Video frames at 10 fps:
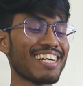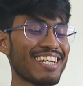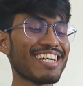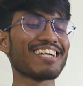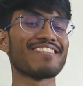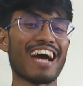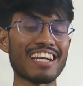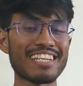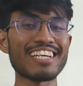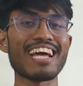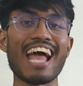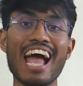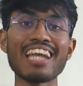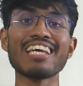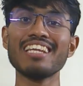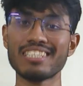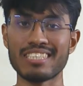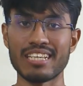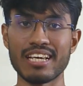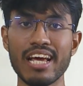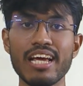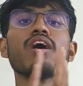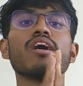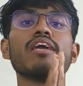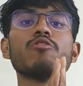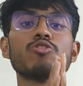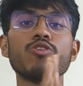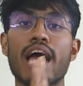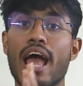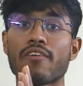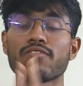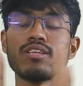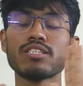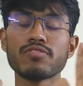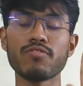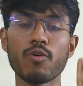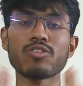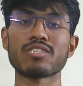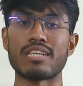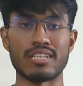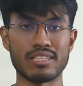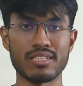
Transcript: writing, and listening. You should have these four skills.